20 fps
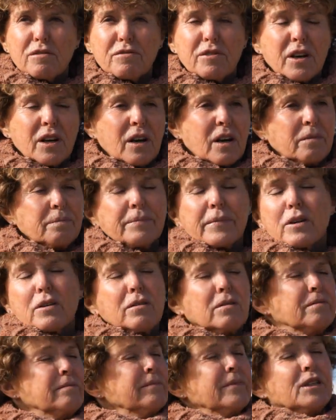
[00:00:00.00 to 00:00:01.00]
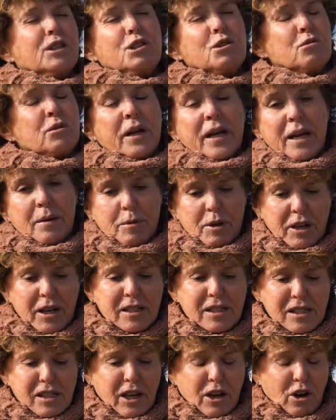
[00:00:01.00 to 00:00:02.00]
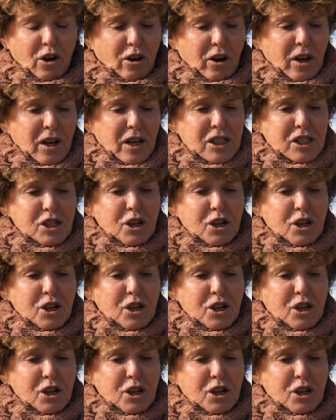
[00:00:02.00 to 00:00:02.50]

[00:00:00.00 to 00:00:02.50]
of you name it, it's there.